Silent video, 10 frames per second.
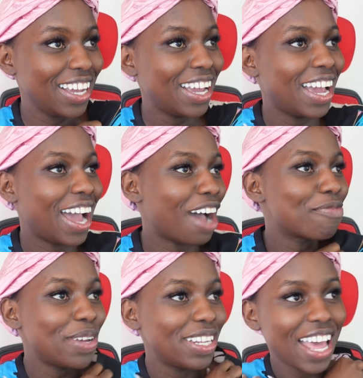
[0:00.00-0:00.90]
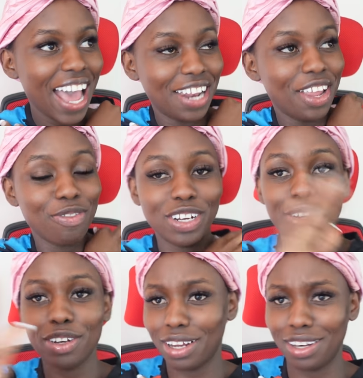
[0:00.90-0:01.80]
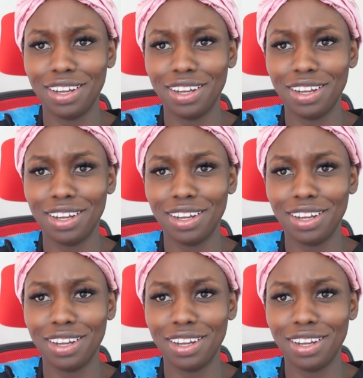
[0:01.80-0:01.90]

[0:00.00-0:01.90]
Okay. I've been there and they're really good.